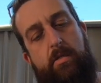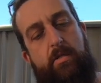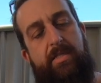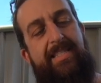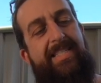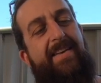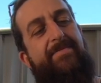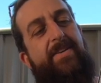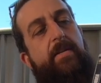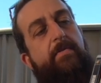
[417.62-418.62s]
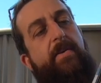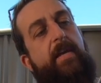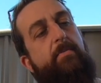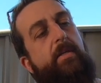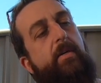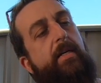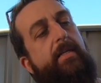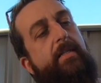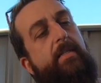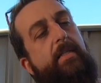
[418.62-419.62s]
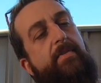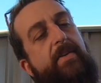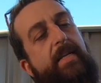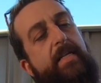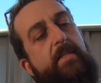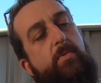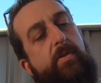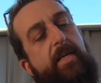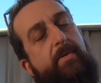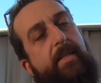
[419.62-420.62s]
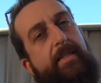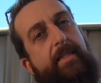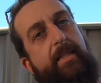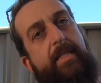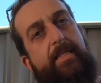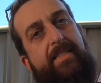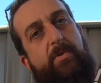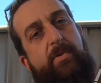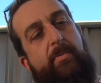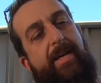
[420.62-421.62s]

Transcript: Family Guy DVDs, and we'll keep collecting these until we got